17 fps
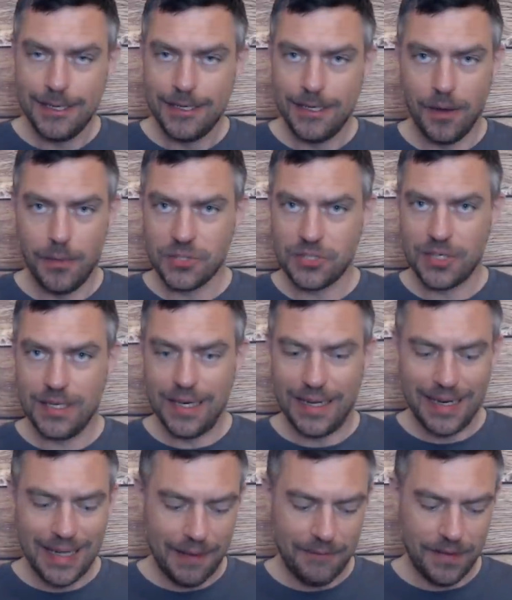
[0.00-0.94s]
And I wasn't
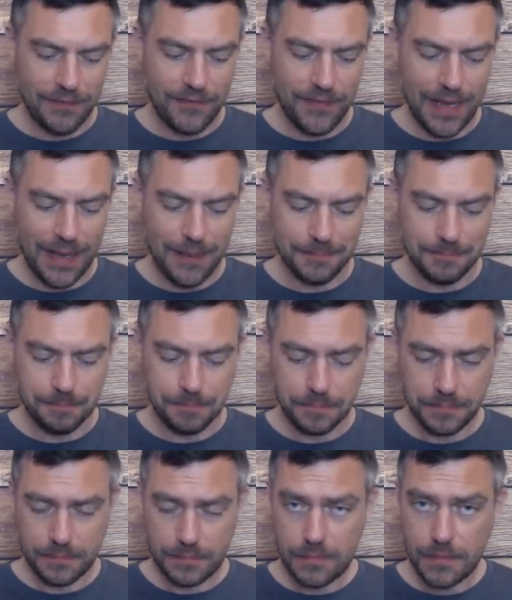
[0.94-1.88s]
an avid fan
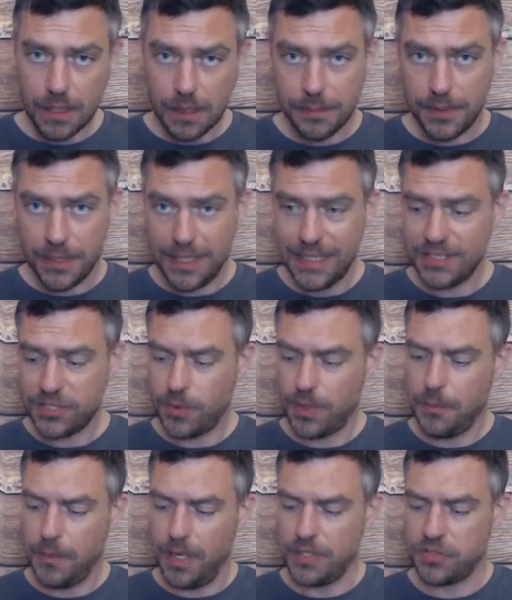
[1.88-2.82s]
but this
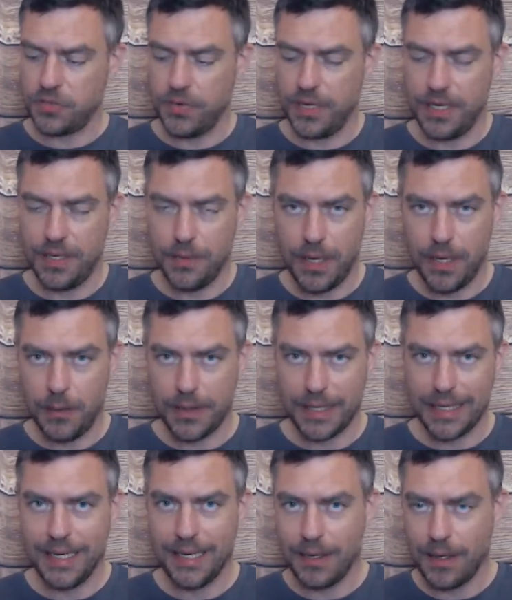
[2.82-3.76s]
one works really well we're
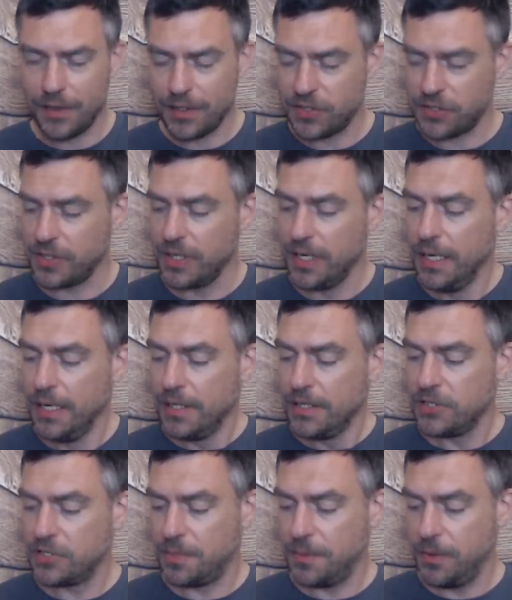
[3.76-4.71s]
getting a nice
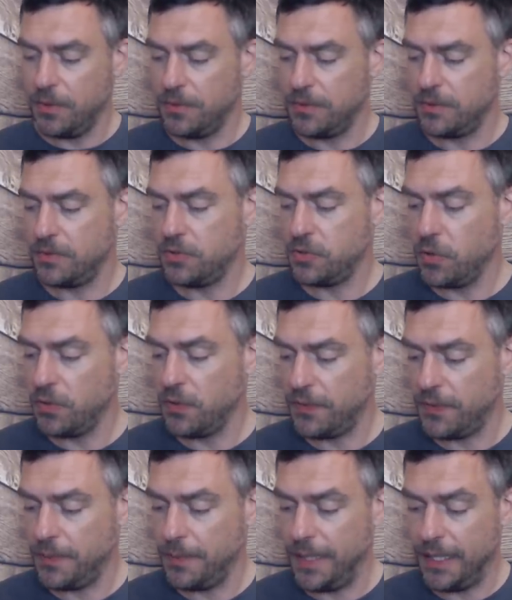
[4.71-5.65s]
smooth draw
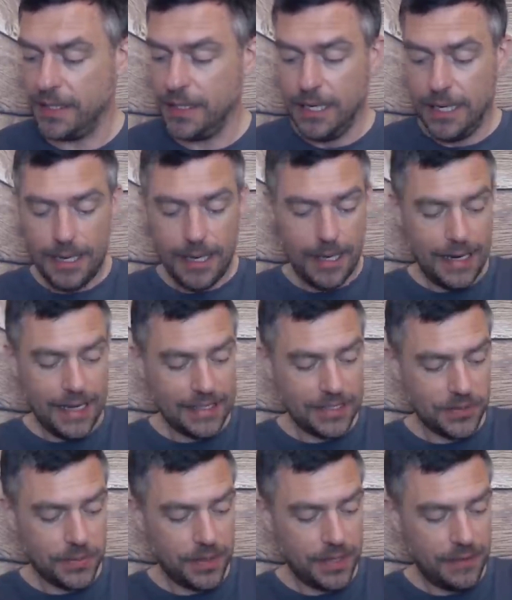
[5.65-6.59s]
from it and
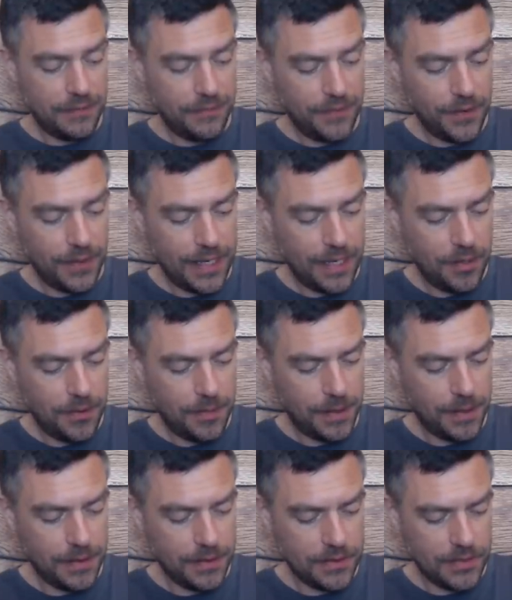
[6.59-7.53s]
that's with it fully
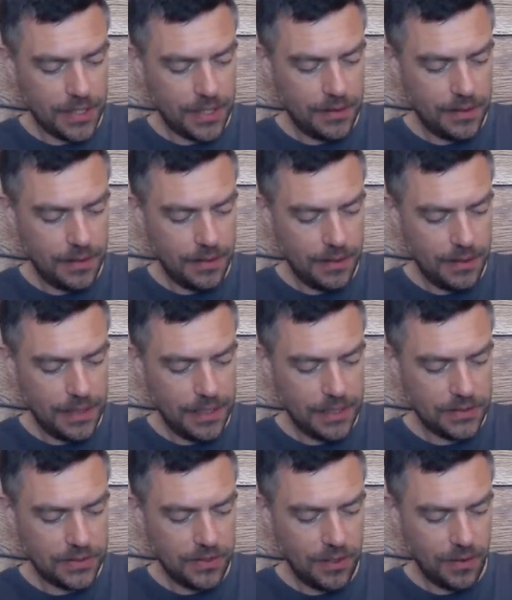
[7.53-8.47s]
open so
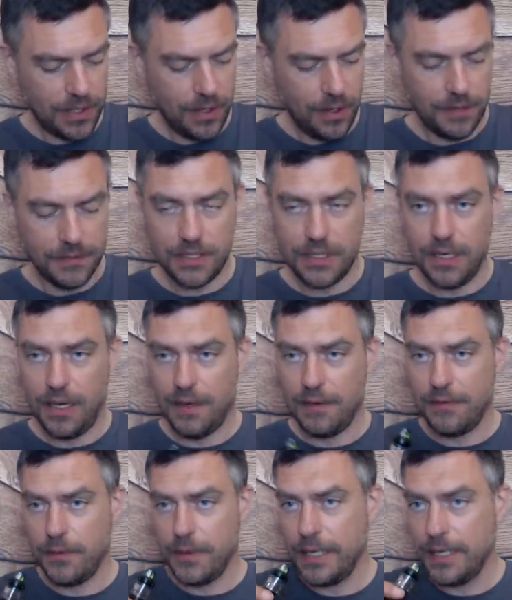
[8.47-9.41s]
let's knock it off to
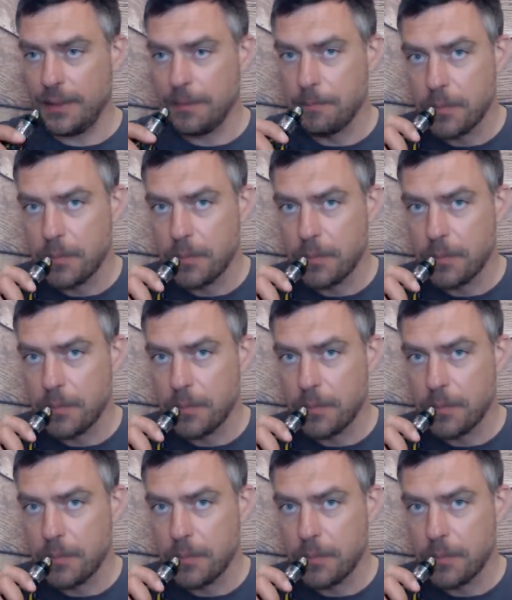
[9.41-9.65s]
halfway